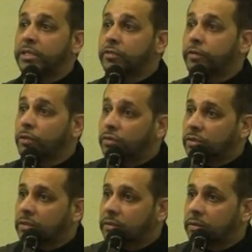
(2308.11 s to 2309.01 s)
It brings
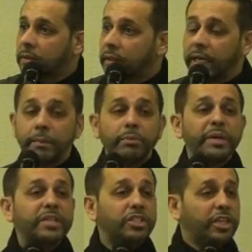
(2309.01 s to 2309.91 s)
fruits.
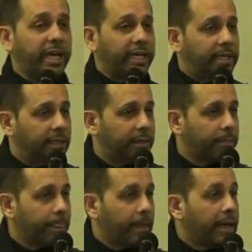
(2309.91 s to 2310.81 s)
It brings
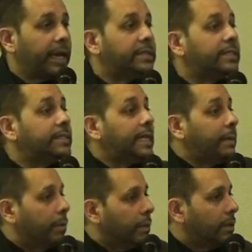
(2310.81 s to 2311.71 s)
shade. It's
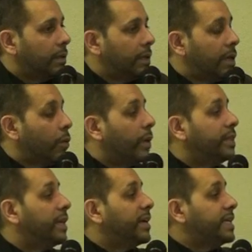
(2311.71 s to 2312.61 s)
stable.
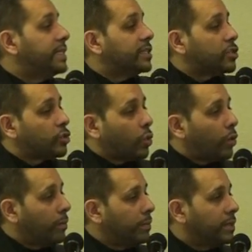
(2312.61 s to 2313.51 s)
When there is a
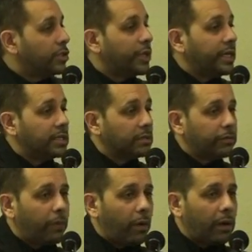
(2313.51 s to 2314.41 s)
storm, the
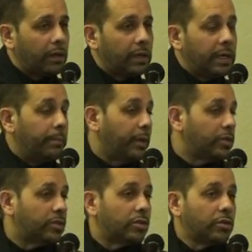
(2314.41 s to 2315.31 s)
tree doesn't fall
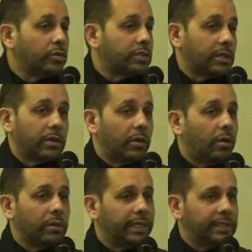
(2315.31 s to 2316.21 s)
because the roots
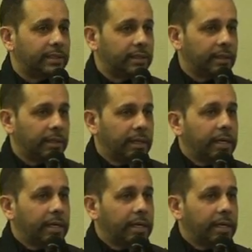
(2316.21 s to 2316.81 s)
are going to hold it.